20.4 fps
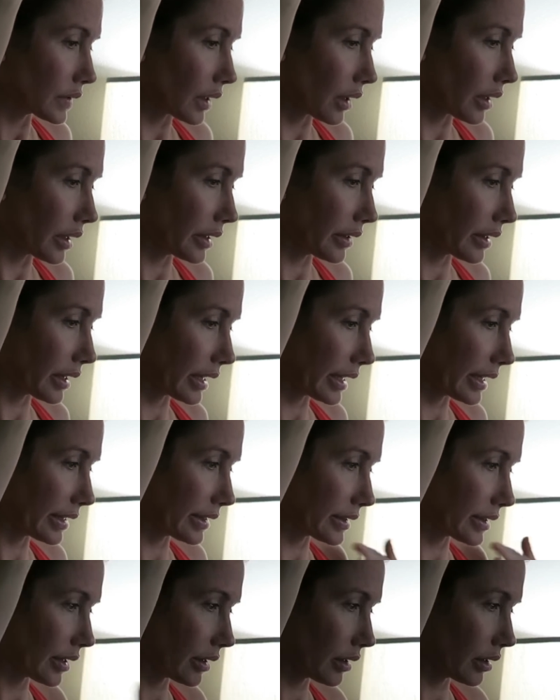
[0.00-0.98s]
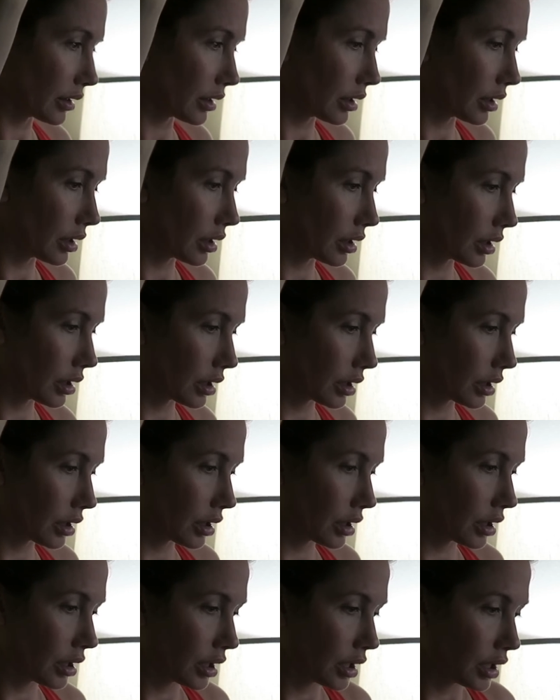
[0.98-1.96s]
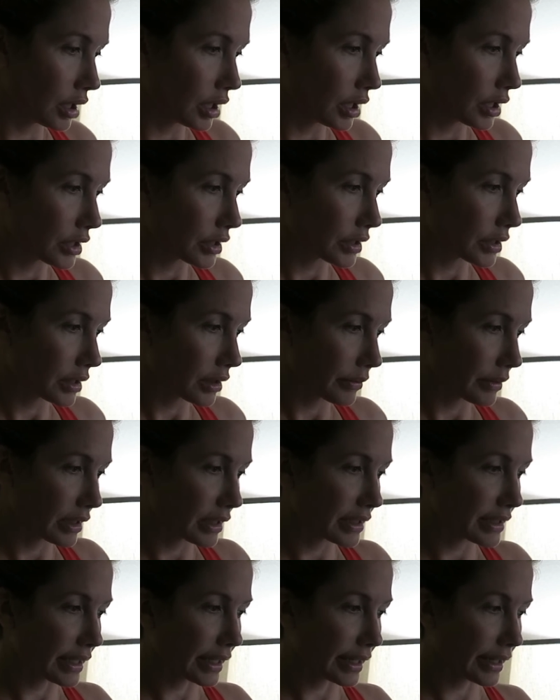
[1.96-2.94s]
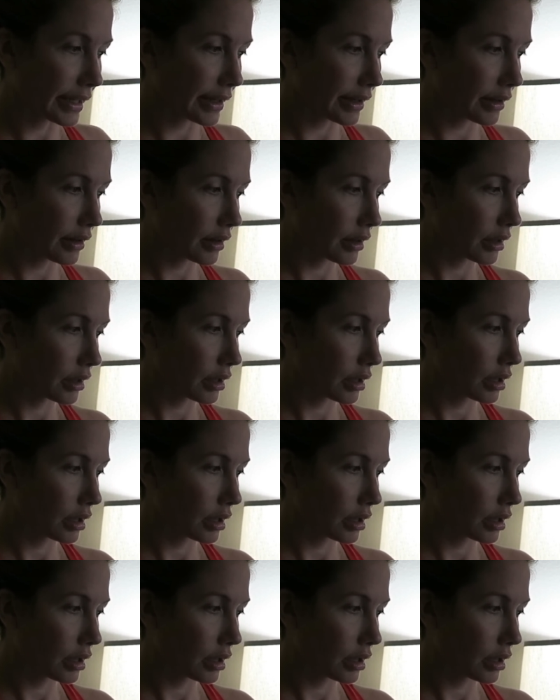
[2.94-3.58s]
Sorry, you guys. Just give me a second.